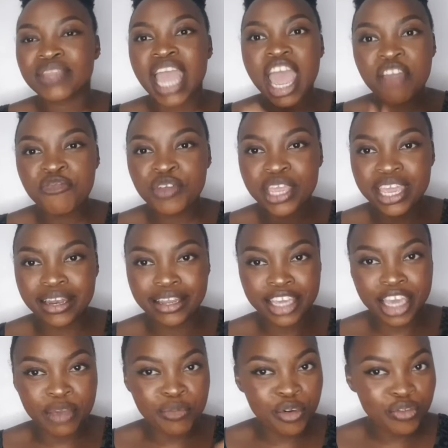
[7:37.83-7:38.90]
African
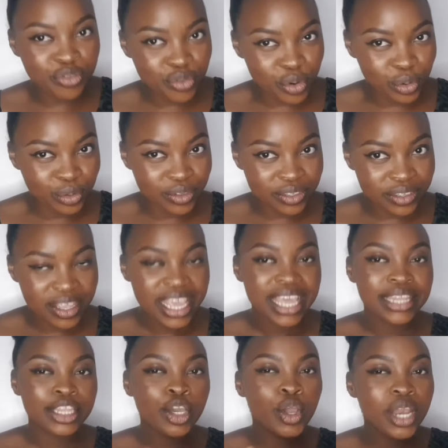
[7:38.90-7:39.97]
Game of Thrones.
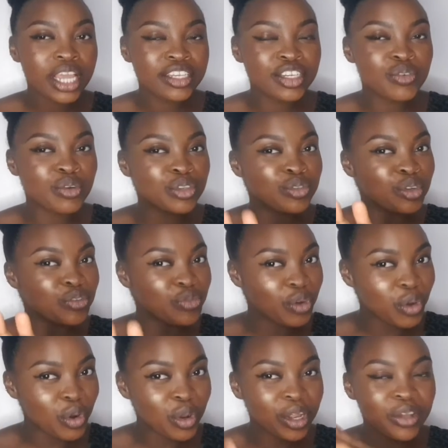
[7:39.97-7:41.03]
The collection was
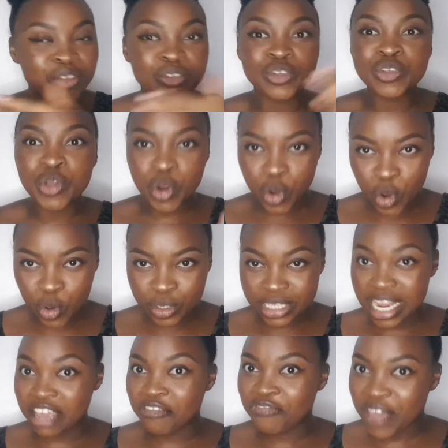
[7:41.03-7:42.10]
not clothes
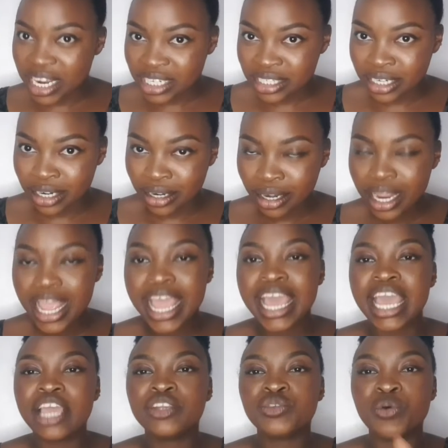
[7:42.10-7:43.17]
like fashion.
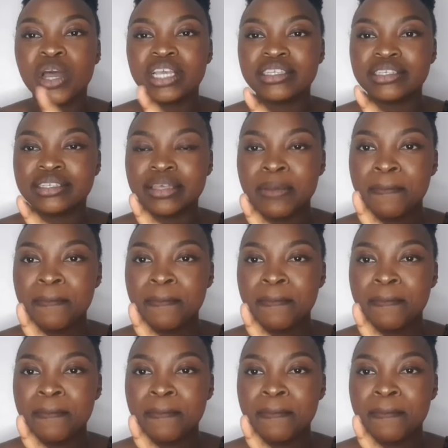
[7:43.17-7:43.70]
It was